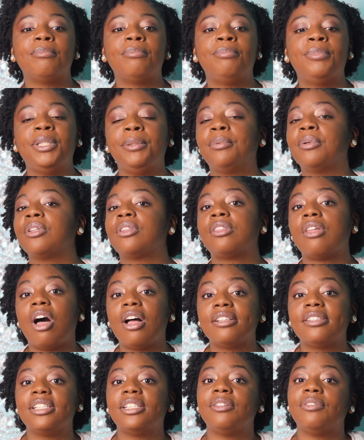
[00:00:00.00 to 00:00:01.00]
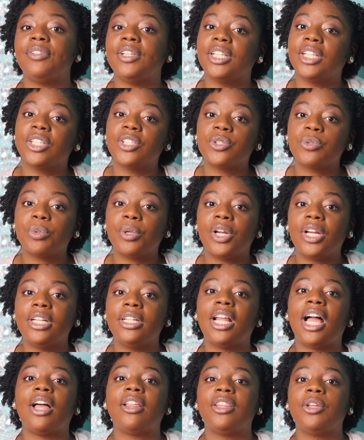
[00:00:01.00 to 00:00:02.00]
people's thoughts and feelings were and
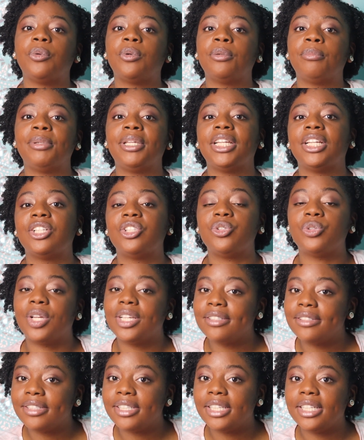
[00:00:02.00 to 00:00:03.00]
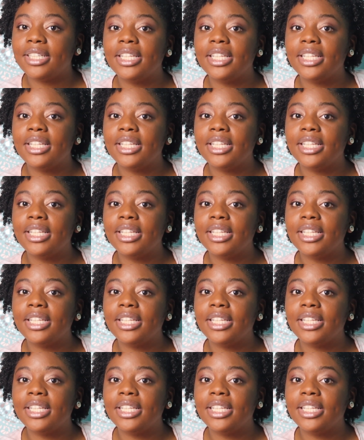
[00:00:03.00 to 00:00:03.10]
how they were being addressed.